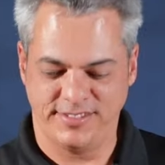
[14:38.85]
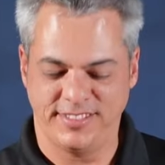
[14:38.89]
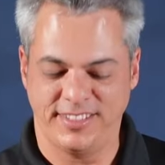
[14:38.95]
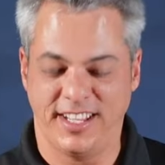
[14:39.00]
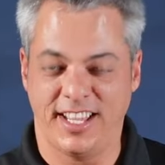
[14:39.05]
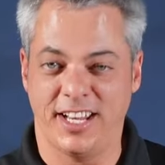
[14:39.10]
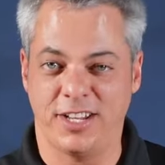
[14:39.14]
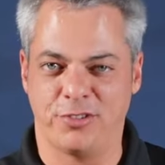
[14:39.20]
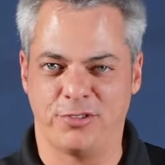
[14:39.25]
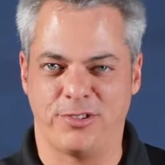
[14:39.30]

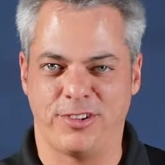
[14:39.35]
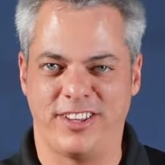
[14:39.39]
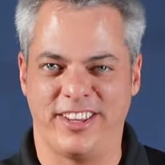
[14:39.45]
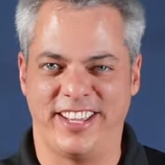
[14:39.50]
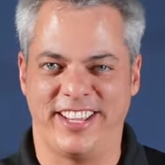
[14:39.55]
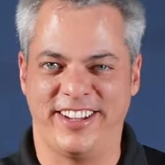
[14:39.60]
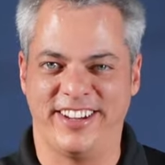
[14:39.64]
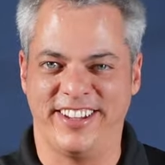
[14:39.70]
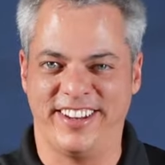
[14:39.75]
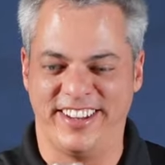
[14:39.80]
That is really
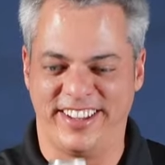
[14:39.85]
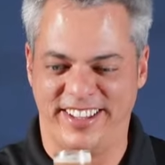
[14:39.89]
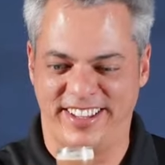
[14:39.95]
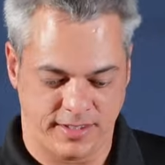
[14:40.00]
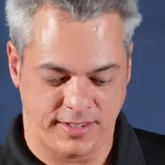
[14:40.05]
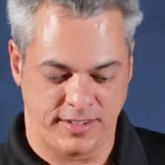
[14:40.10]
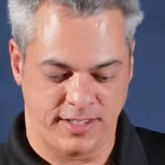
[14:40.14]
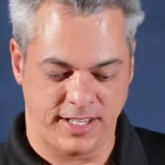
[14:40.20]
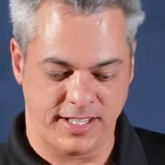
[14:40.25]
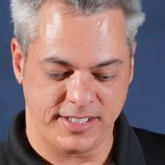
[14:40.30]
good.
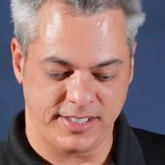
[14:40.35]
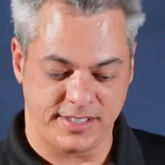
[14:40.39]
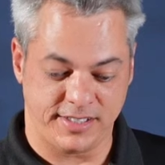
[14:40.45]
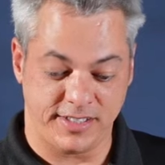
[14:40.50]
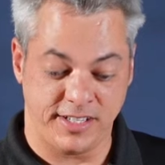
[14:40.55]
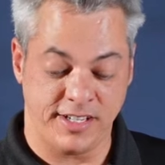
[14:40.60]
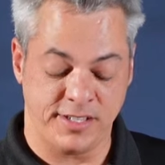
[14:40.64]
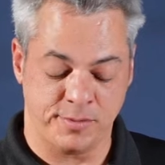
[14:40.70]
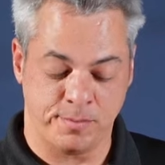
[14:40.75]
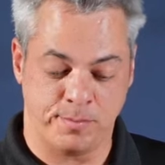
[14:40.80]
This
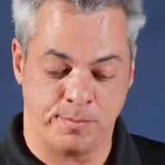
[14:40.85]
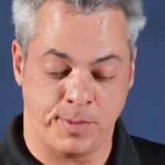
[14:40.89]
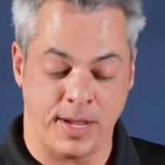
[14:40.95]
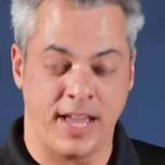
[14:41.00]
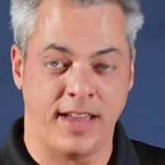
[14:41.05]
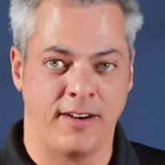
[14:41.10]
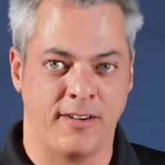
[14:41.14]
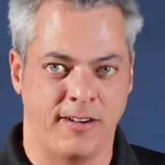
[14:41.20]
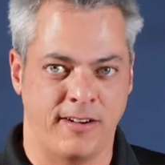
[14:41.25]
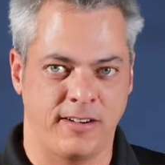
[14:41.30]
is
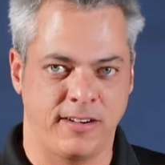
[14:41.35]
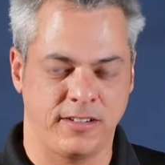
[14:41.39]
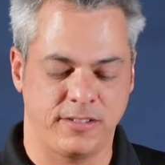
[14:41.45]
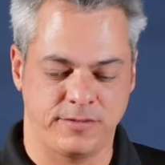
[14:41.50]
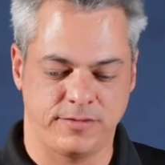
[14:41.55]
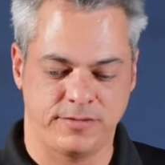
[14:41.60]
better